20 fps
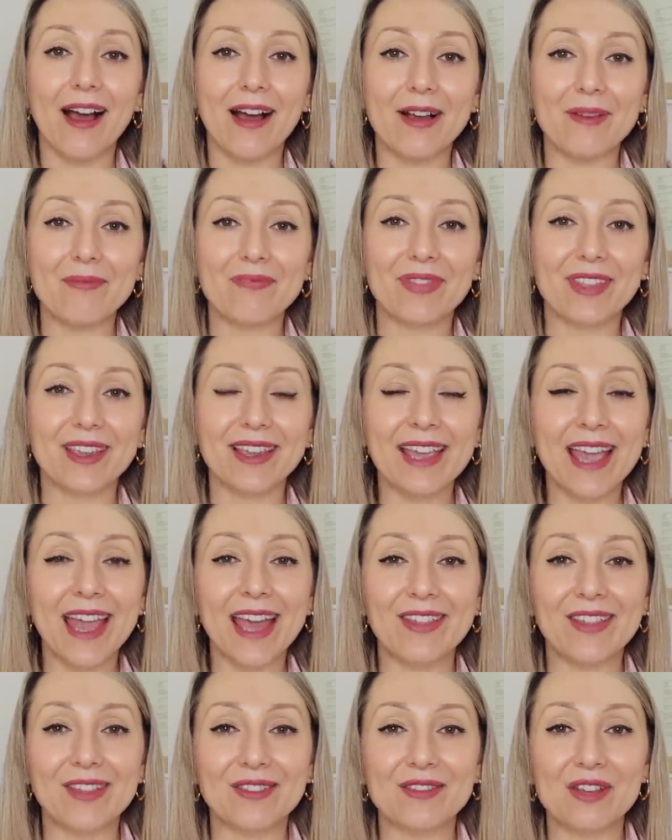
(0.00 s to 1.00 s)

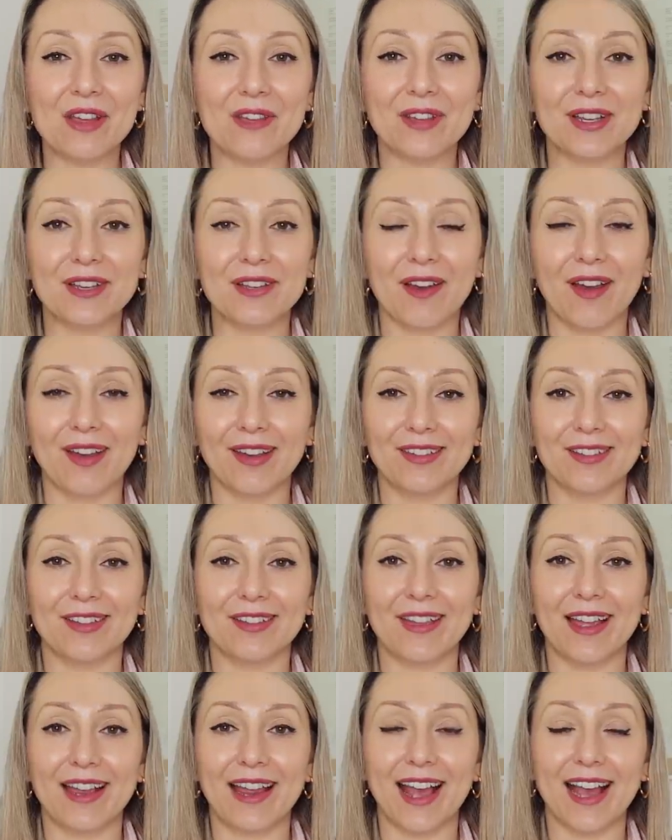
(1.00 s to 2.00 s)
yeah, there's nothing nicer
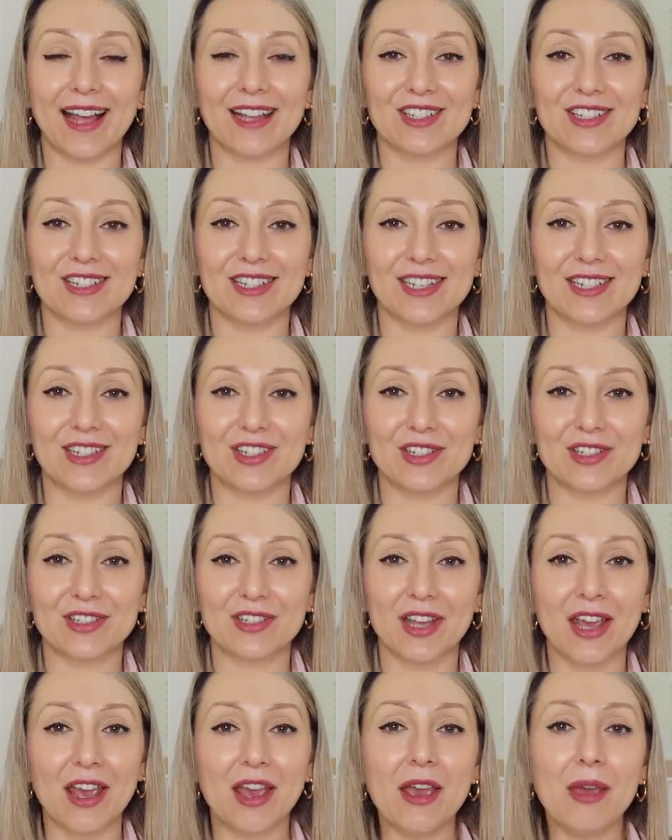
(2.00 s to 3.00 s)
than actually
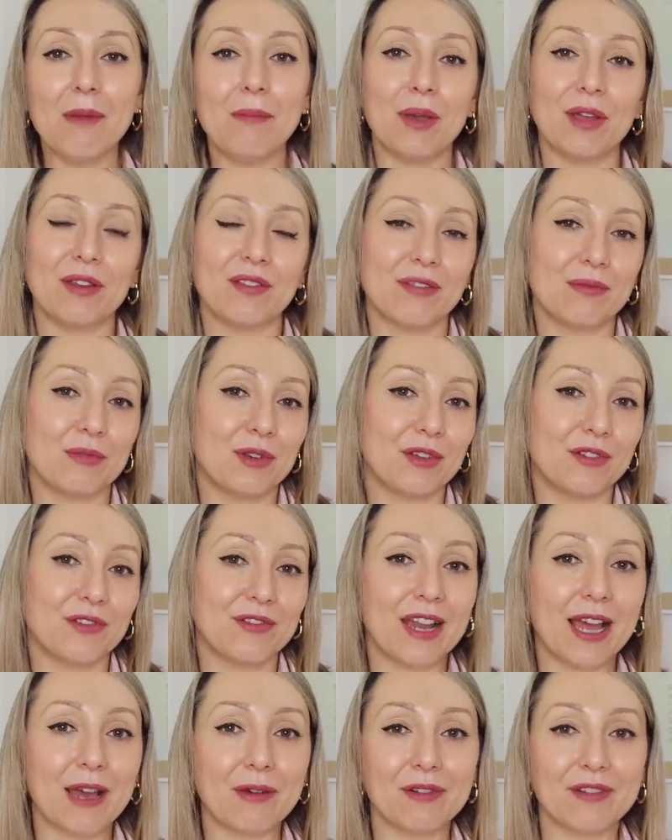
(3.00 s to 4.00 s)
just putting some new
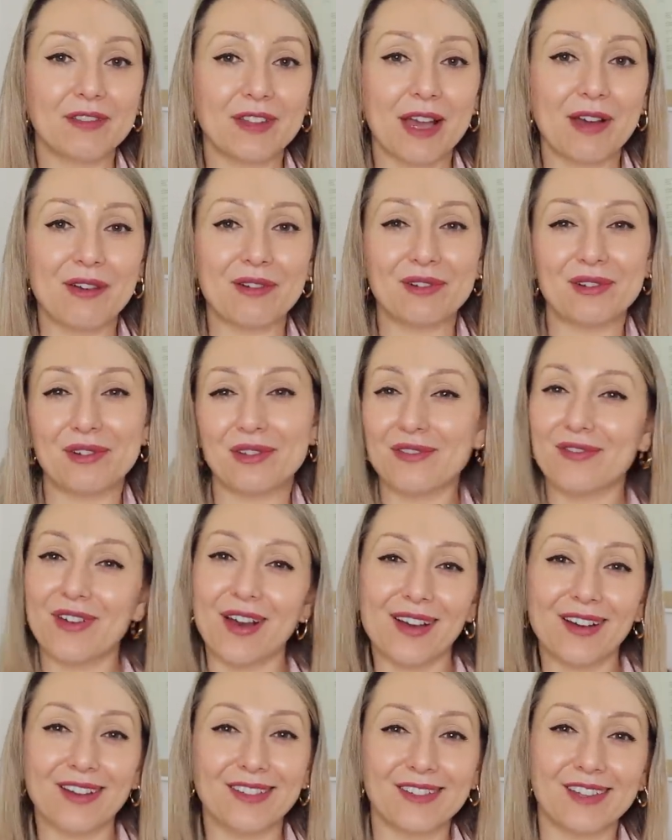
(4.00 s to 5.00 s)
flowers out or new
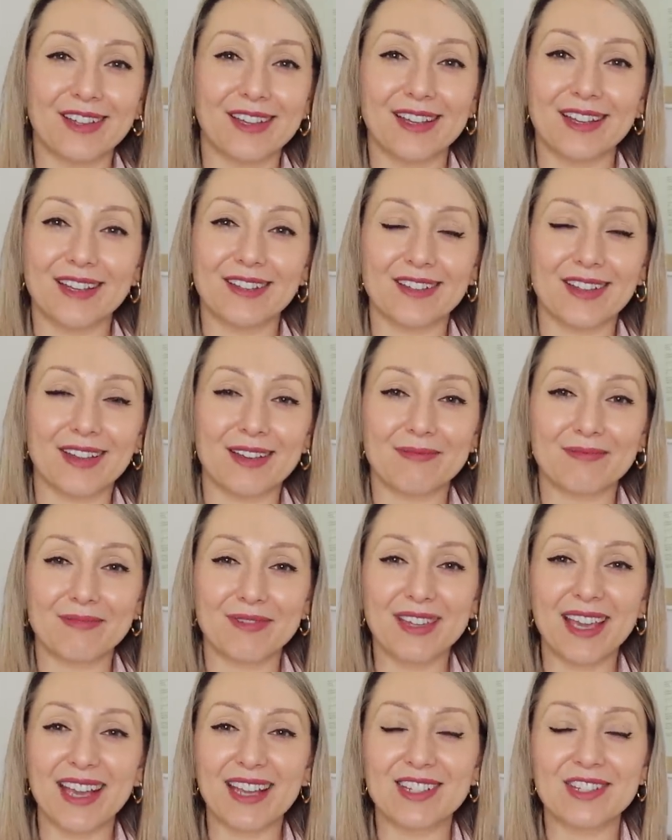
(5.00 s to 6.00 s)
vases,
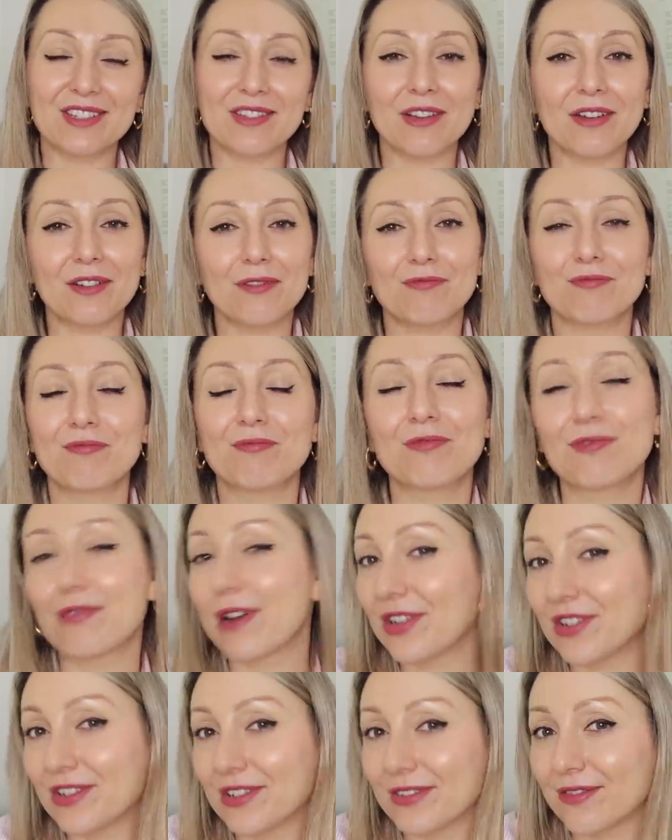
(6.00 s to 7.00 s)
yeah, just kind of
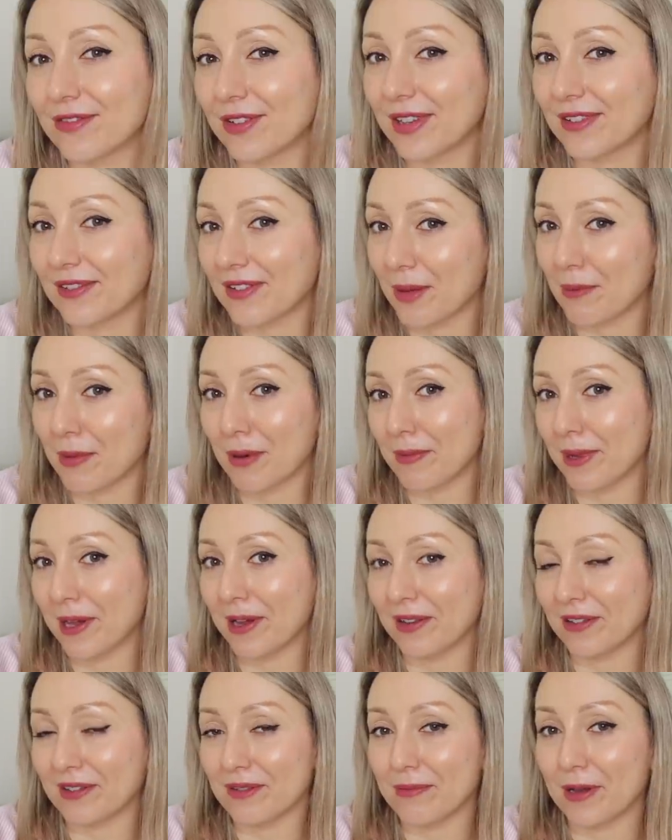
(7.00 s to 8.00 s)
freshen things up a bit,
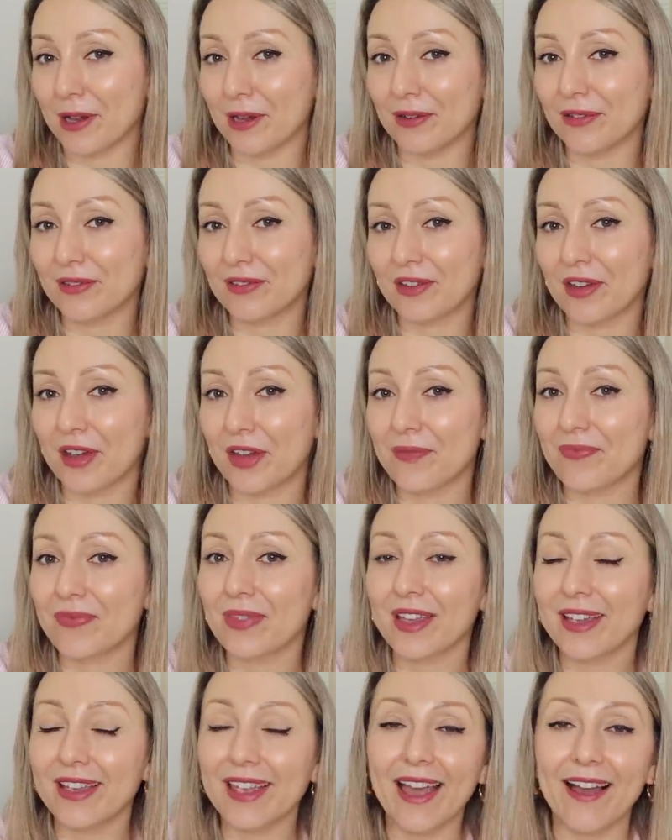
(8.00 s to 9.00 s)
I suppose. So
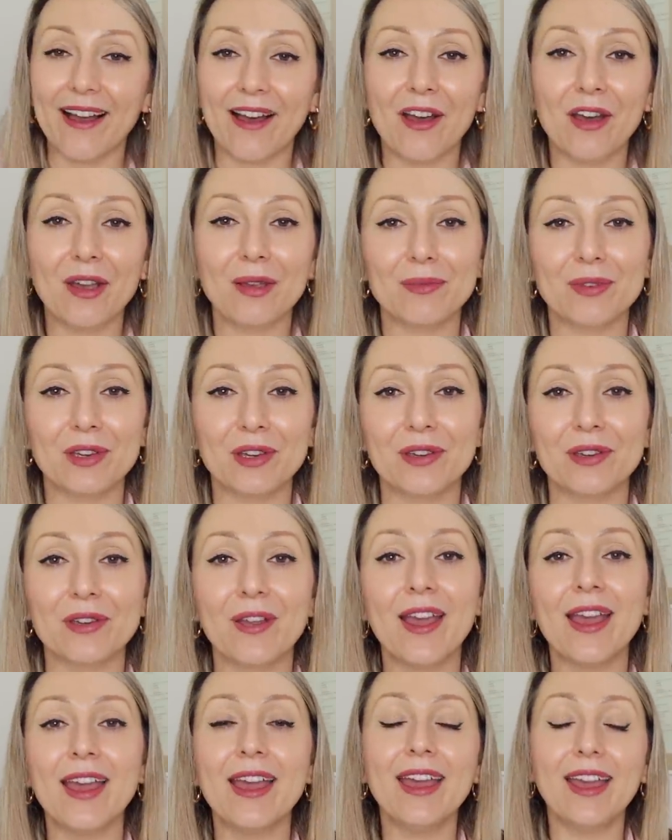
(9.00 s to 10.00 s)
yeah, I hope you
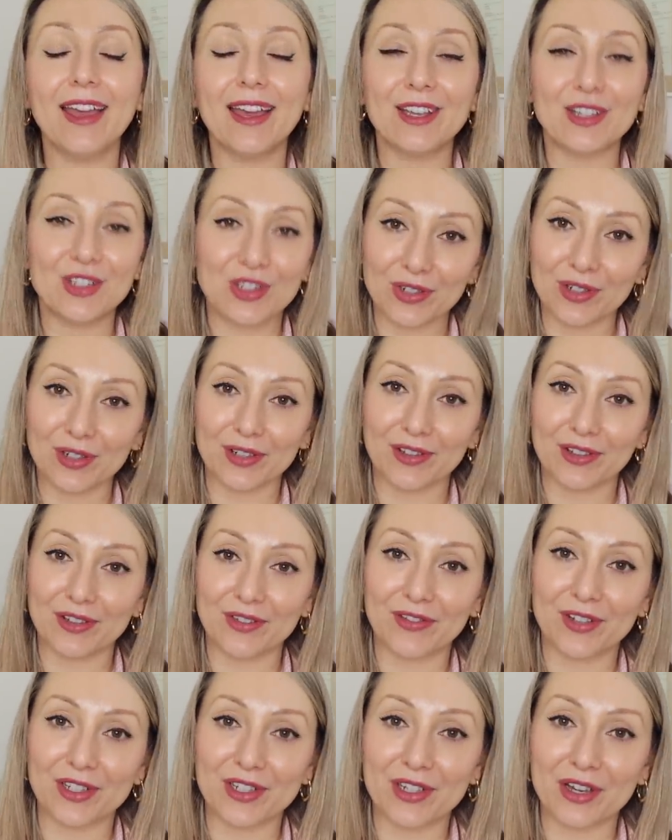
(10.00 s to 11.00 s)
enjoy this
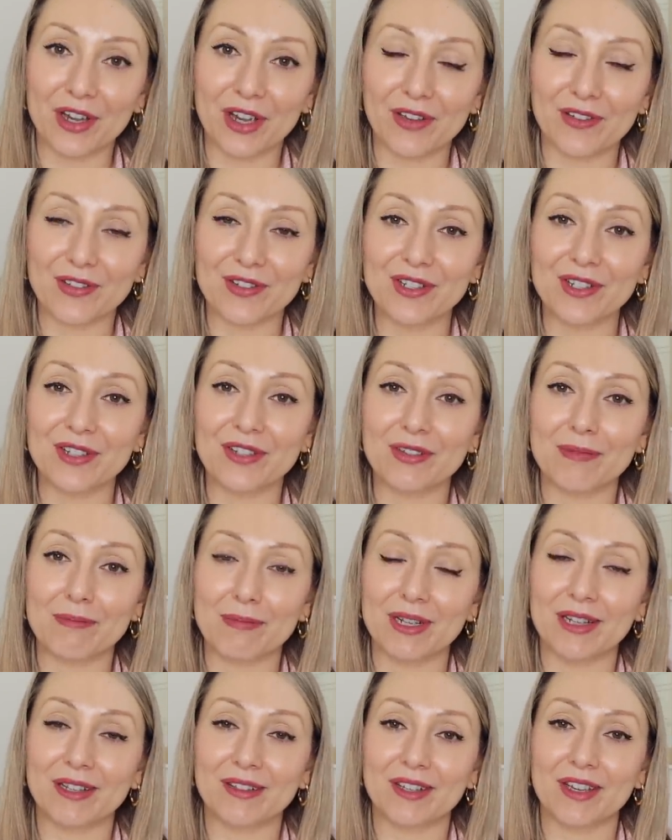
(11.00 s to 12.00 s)
video. If you do, then
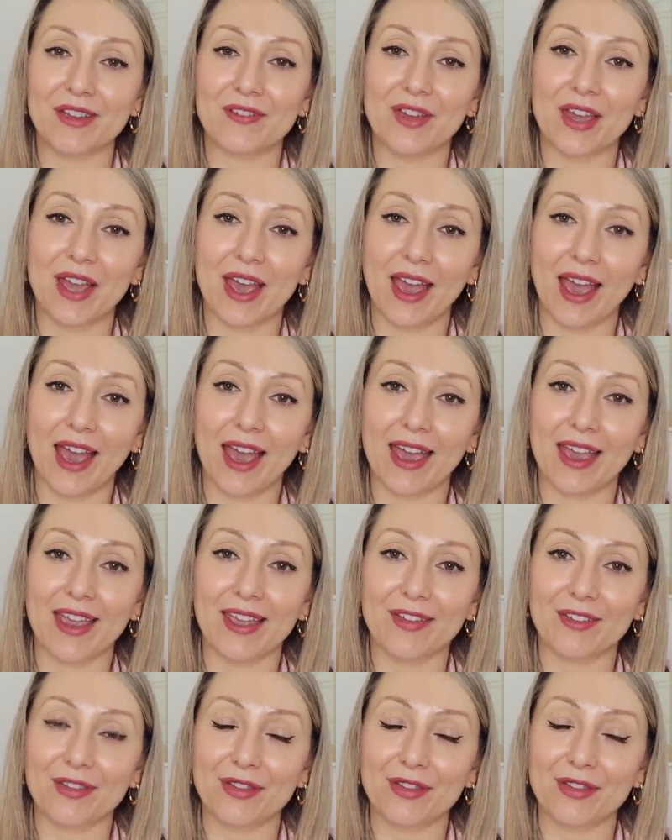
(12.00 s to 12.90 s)
please give it a